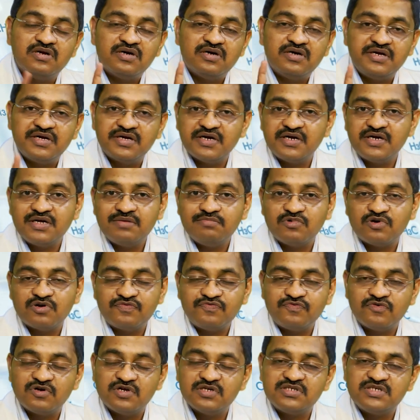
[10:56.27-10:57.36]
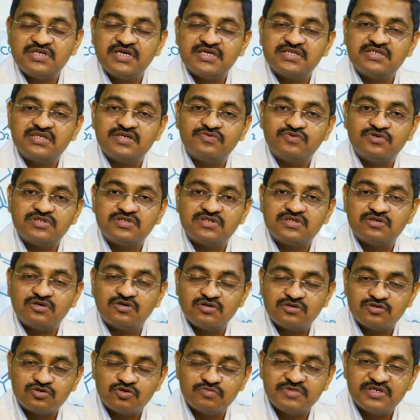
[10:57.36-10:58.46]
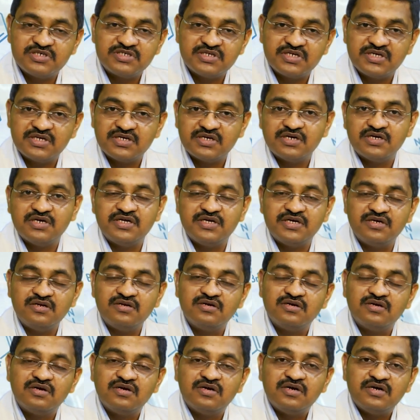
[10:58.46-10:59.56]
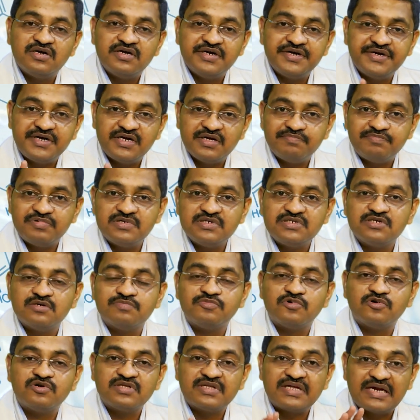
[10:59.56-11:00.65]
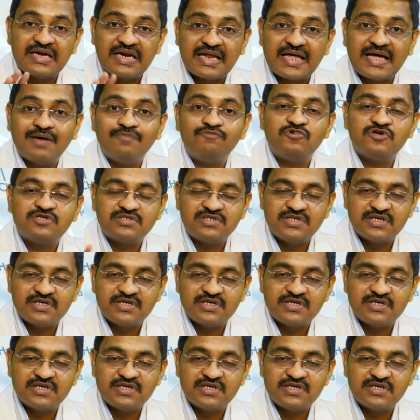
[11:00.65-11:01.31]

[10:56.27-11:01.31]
Regarding morphology, as I was also mentioning earlier, it depends upon the lab which